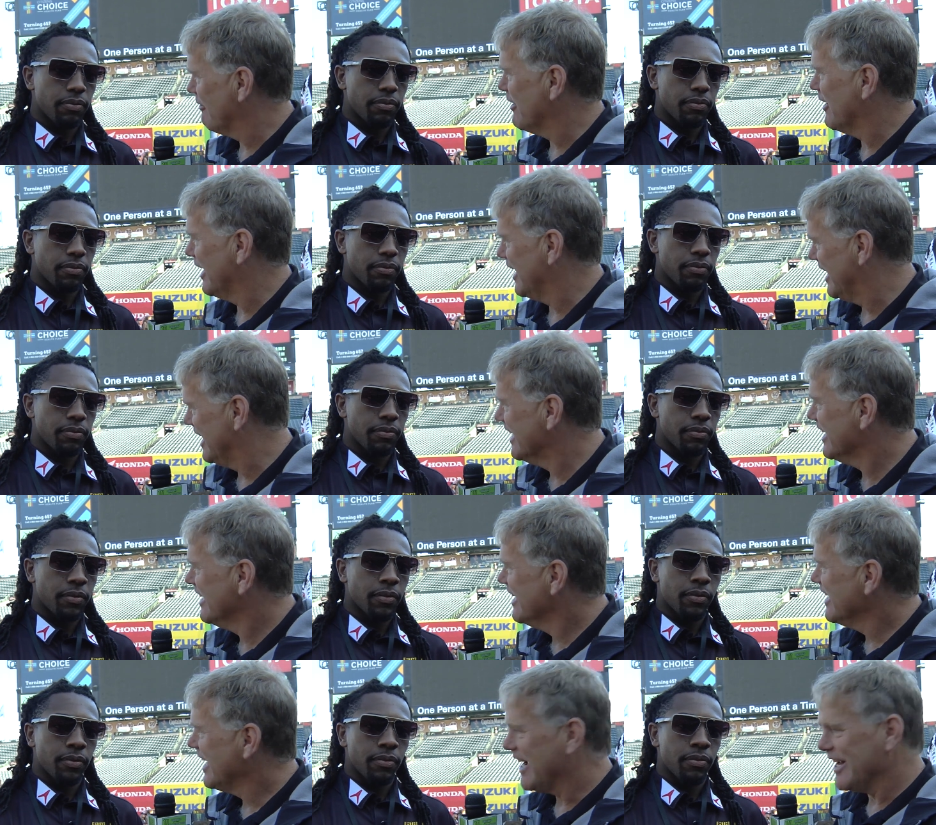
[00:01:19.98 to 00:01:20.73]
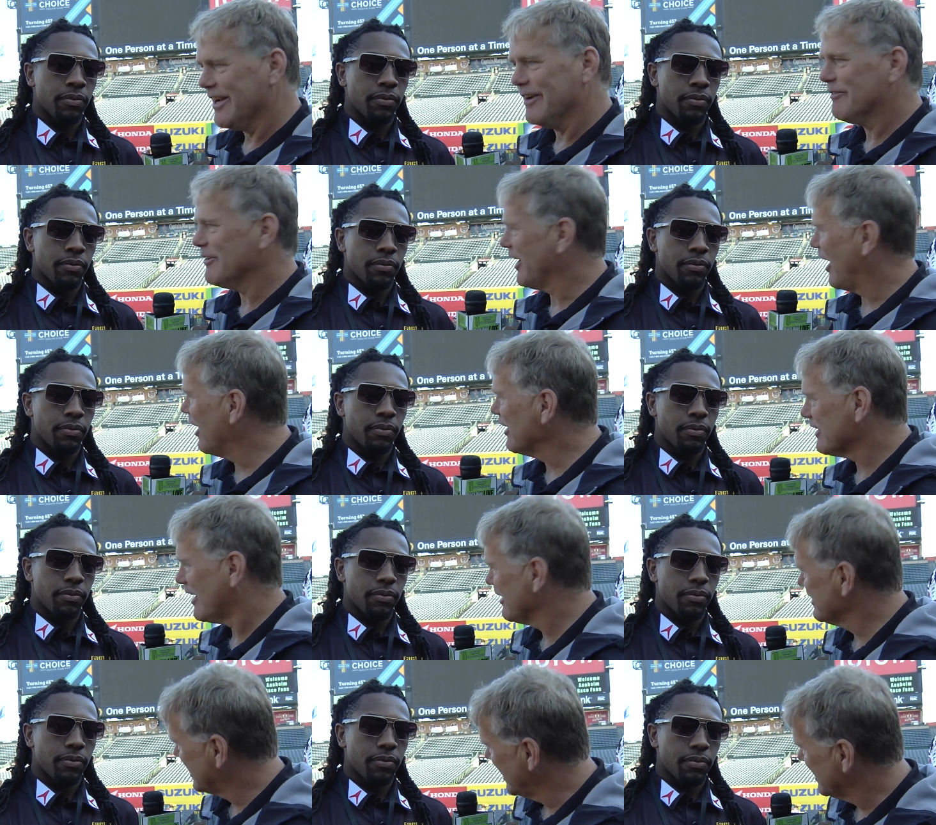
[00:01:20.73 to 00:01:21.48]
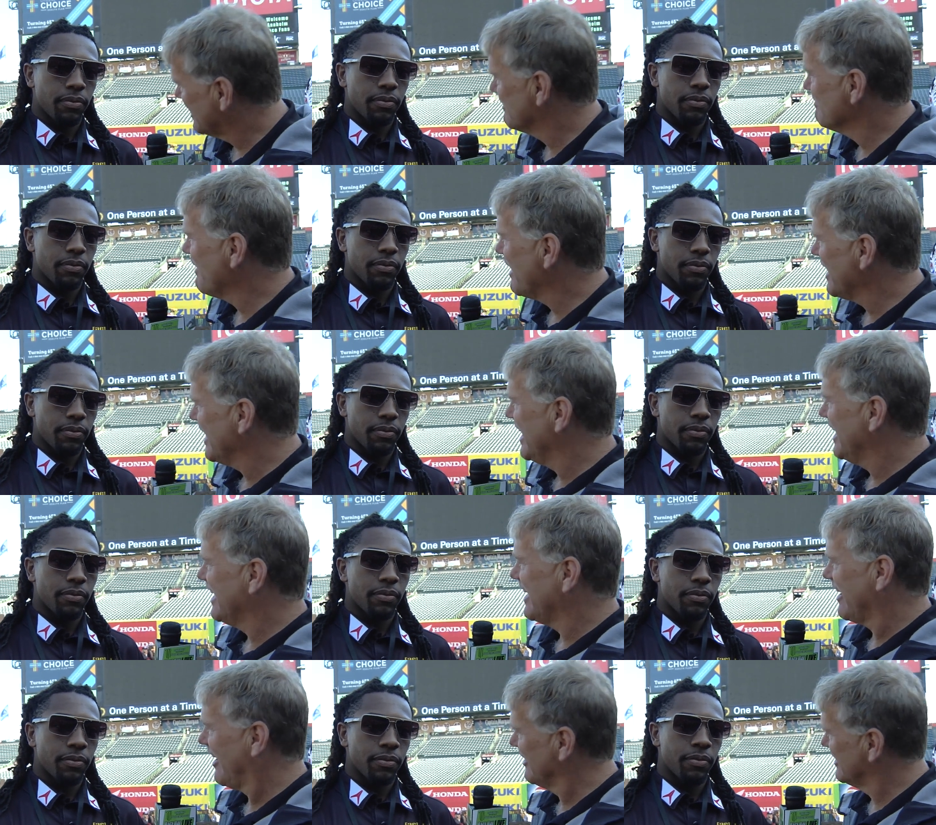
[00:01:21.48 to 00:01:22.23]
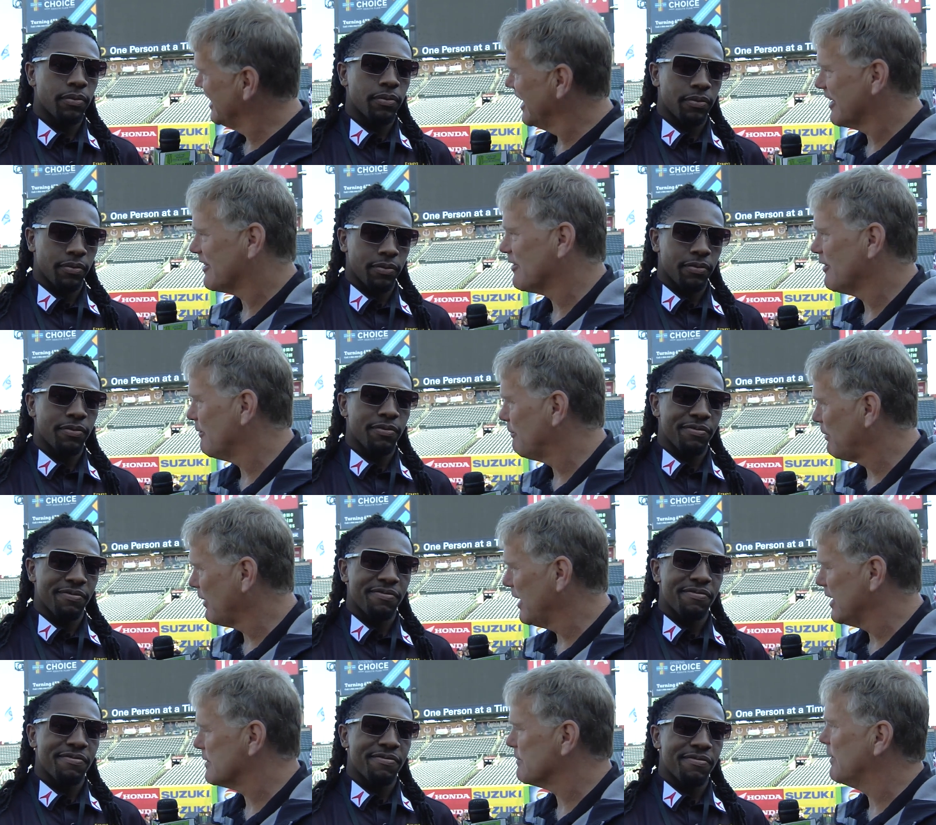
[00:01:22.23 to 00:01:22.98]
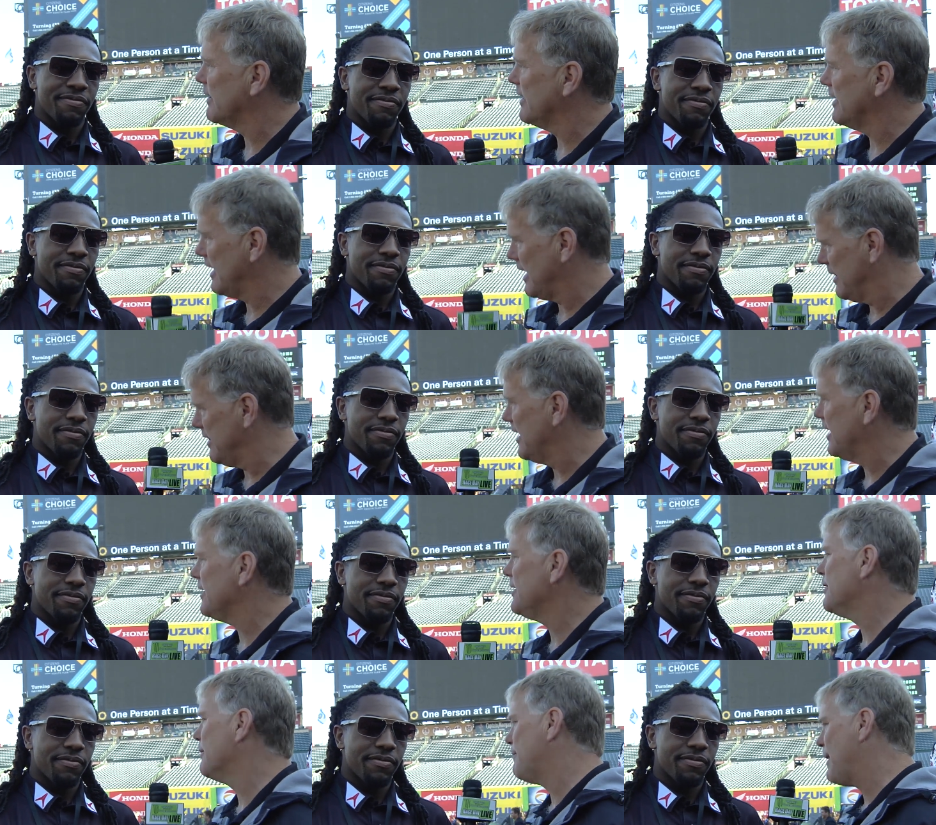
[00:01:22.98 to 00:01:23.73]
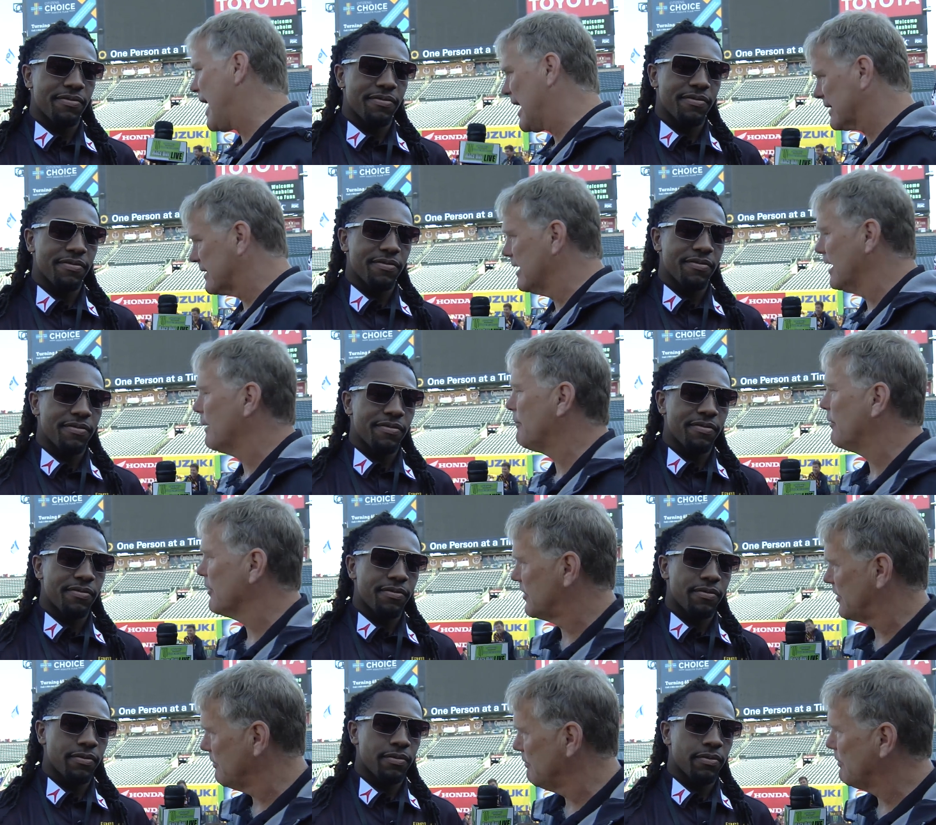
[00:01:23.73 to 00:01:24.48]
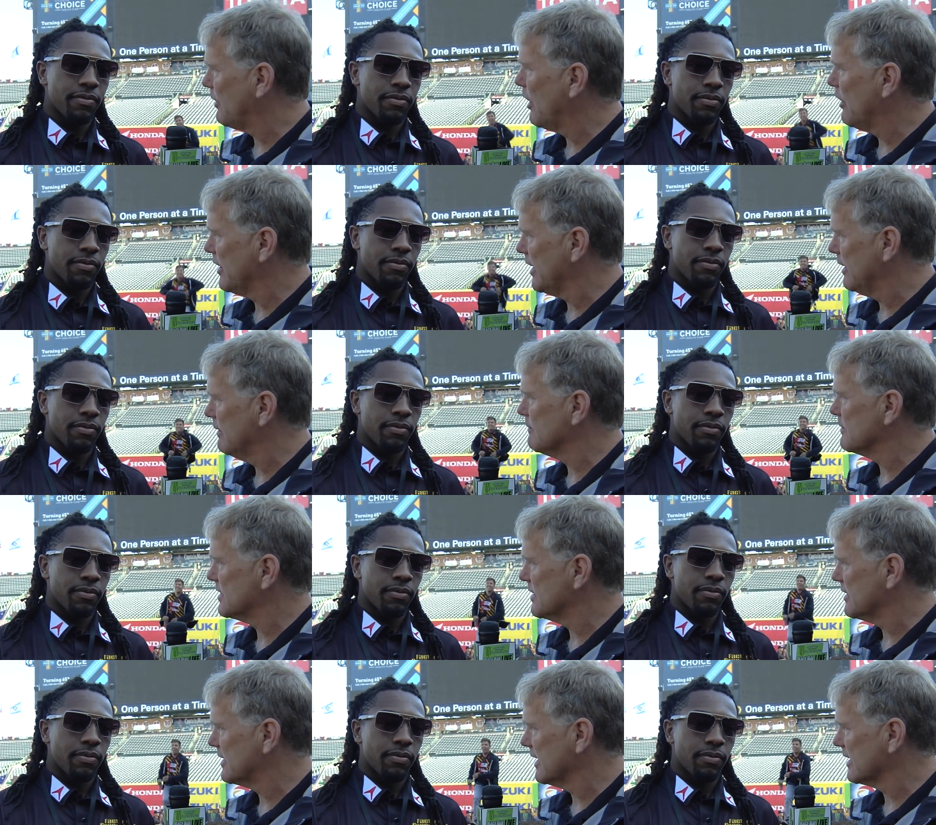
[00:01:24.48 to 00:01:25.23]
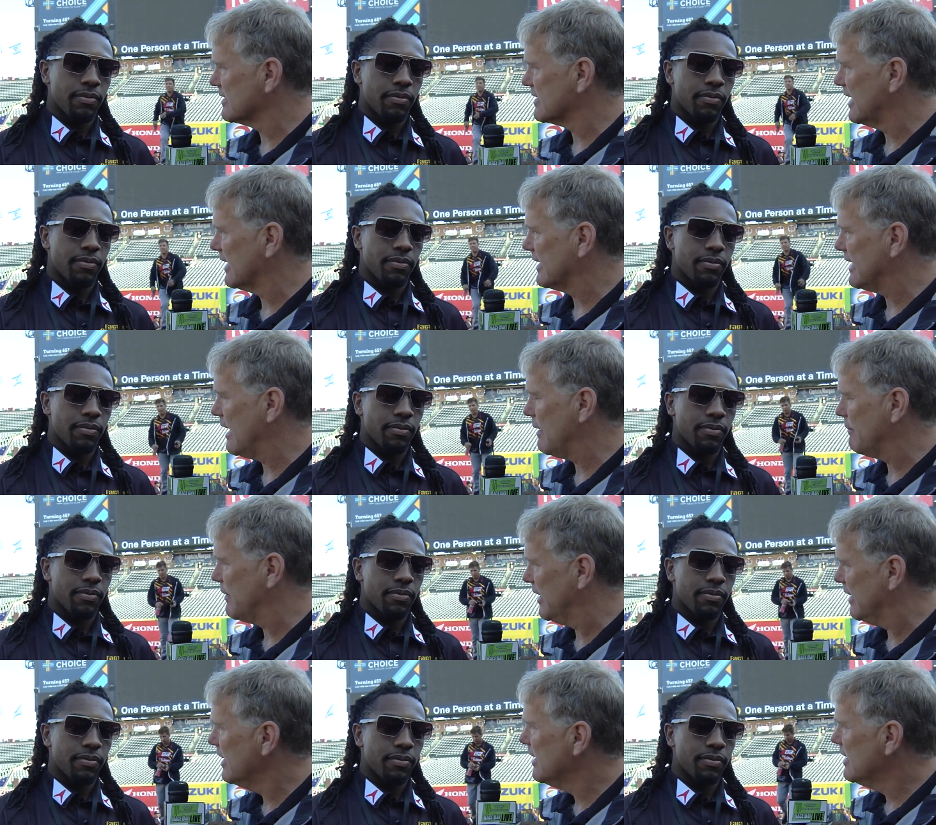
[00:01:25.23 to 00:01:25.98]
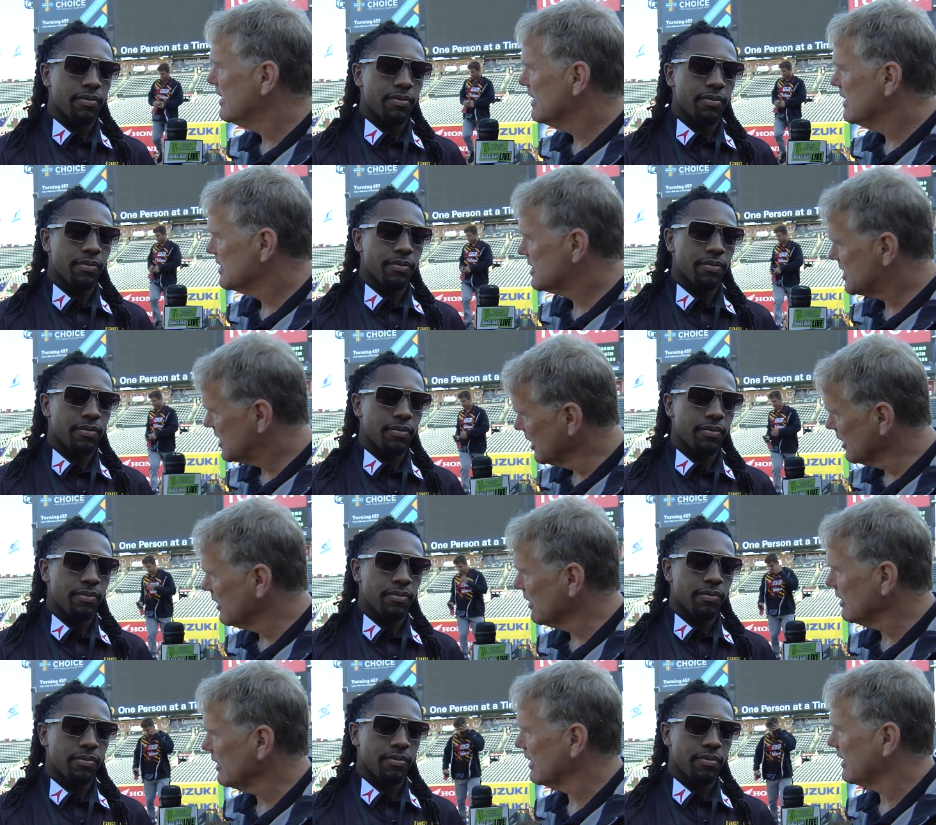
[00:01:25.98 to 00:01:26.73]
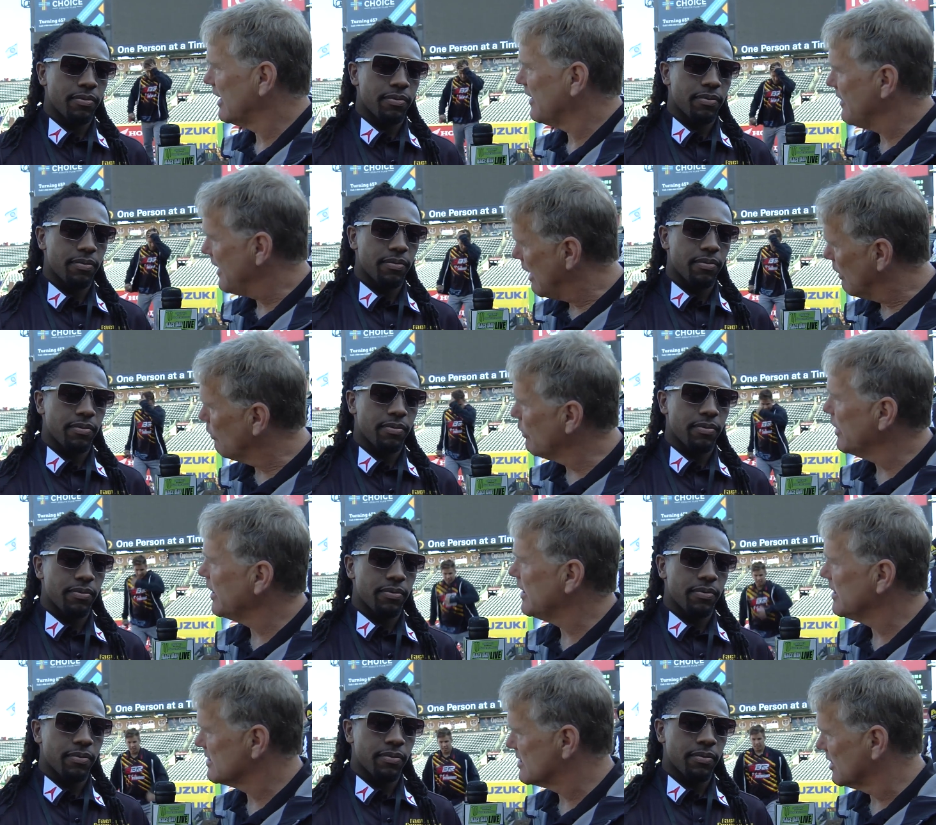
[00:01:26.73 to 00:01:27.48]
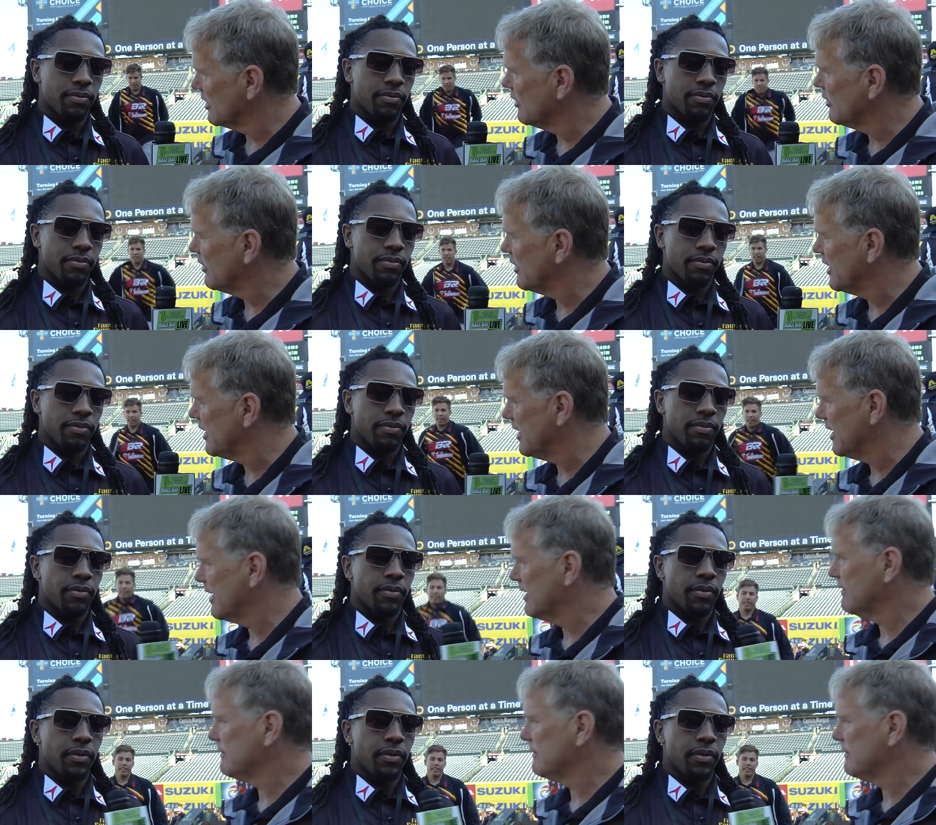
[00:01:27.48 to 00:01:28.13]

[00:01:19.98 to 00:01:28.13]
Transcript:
Speaker 1: one. I'll, I'll take the money. I'll take third place. But And then you backed it up with some podiums and things like that. But still, uh, that win has eluded you.